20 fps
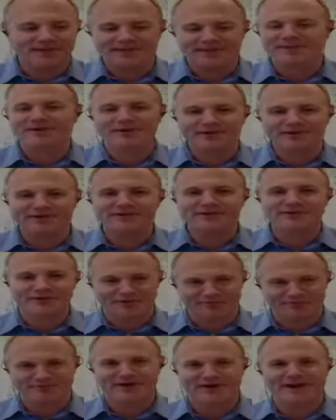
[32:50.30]
there is a
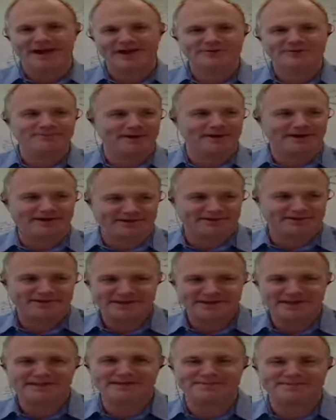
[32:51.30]
certain fun aspect. It's
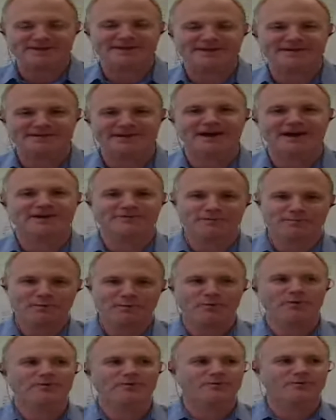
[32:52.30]
neat to be inside of a
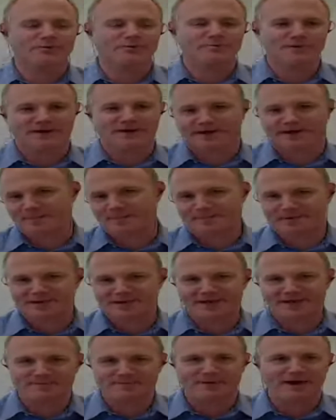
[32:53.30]
boardroom at a company
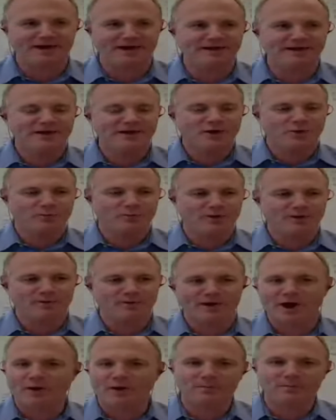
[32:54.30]
like mine where
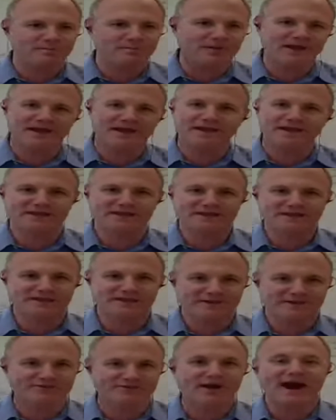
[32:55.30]
we're helping planning the
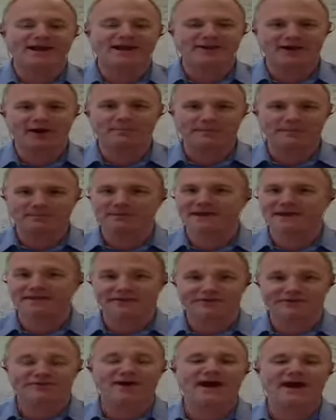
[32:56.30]
strat, helping plan
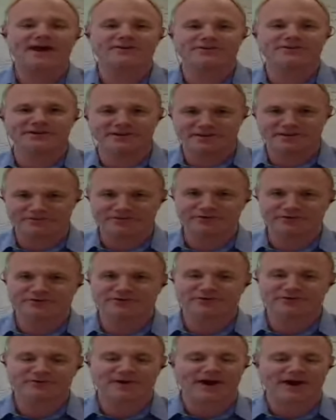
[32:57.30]
the strategy and the
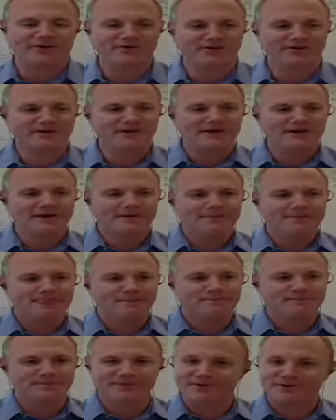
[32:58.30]
future direction.
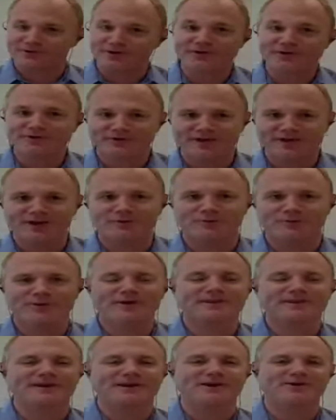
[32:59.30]
But there's also a lot of
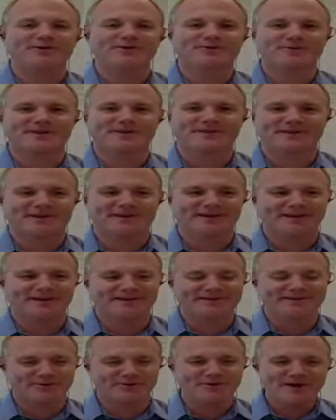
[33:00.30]
work that goes with it. And
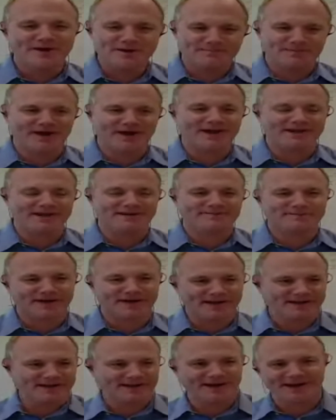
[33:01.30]
so my
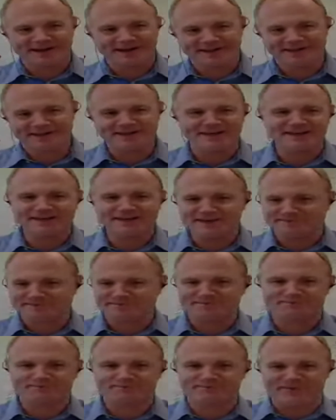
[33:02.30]
my kind of key
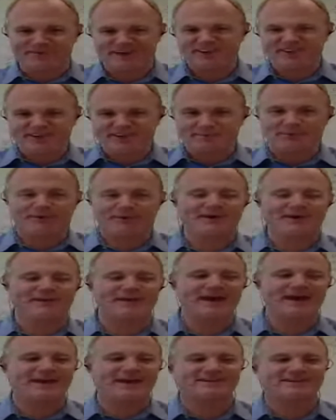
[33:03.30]
finishing point on
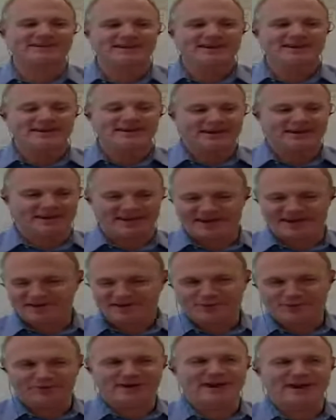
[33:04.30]
that is uh, I
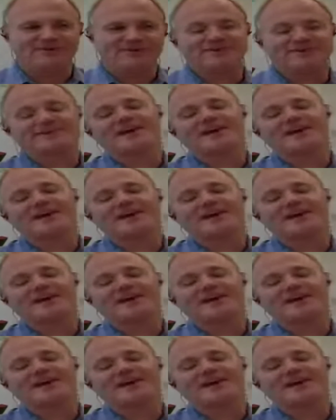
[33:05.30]
told Kevin is